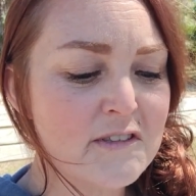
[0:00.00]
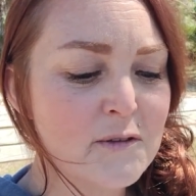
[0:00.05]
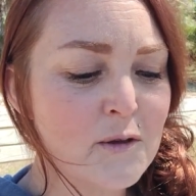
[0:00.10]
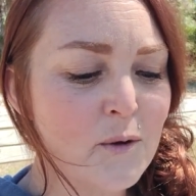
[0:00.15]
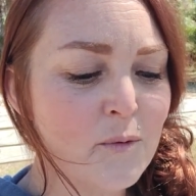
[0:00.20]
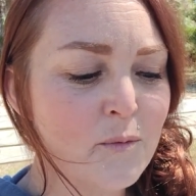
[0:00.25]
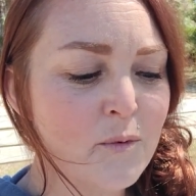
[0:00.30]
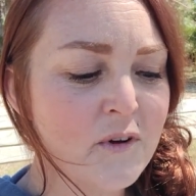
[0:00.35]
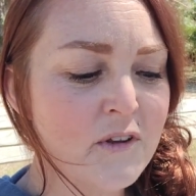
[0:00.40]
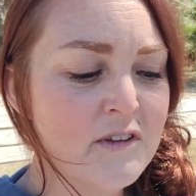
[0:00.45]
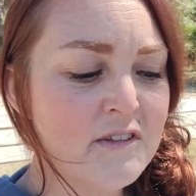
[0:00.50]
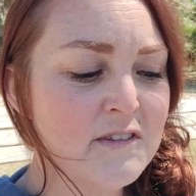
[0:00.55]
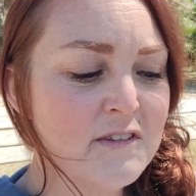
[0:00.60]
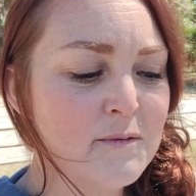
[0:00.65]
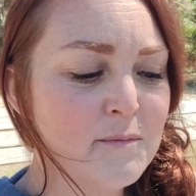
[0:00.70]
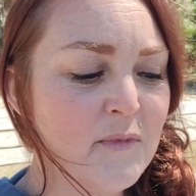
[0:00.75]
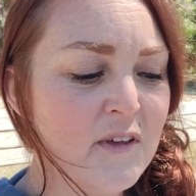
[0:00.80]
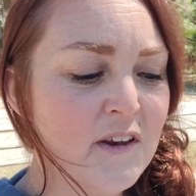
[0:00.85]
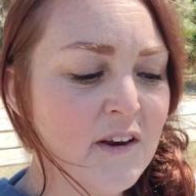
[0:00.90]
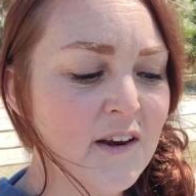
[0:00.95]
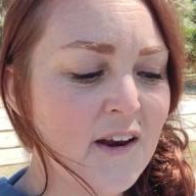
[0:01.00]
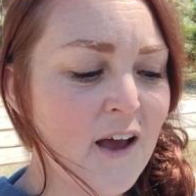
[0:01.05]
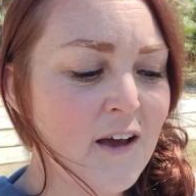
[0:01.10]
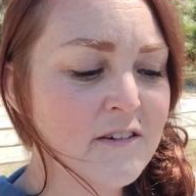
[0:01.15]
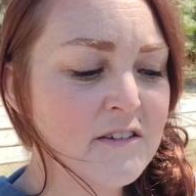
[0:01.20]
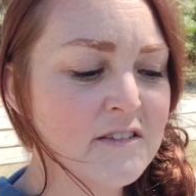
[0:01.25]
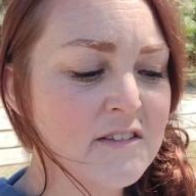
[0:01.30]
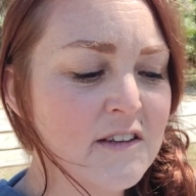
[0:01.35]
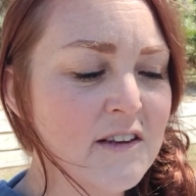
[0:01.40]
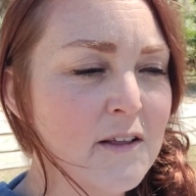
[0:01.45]
what does it mean and how
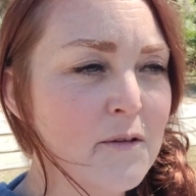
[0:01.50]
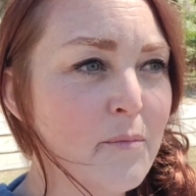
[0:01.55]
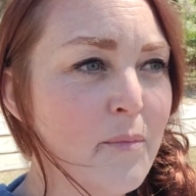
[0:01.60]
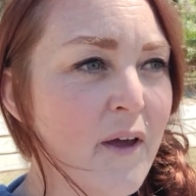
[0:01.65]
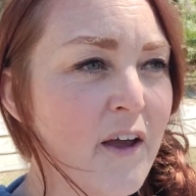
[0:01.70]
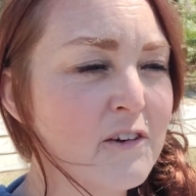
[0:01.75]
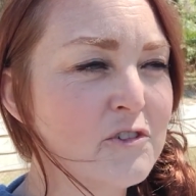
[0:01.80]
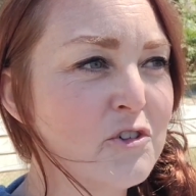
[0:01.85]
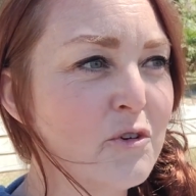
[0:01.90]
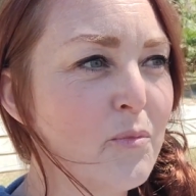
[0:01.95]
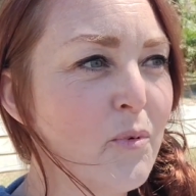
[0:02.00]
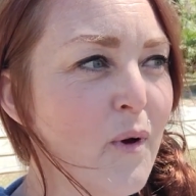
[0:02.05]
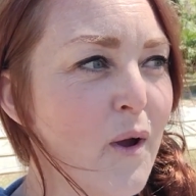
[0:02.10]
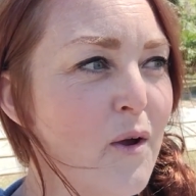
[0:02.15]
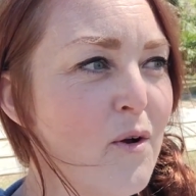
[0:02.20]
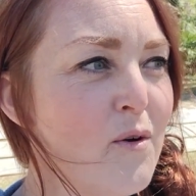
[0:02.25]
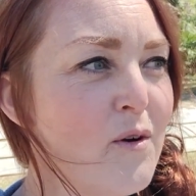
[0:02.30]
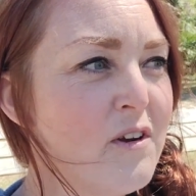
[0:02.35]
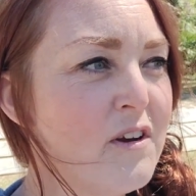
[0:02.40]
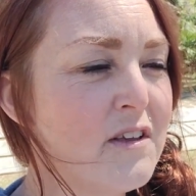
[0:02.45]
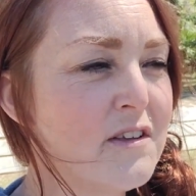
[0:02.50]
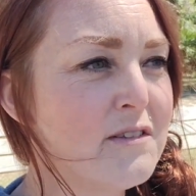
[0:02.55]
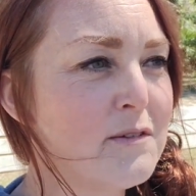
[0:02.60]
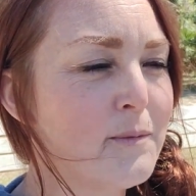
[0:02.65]
does it impact your priorities?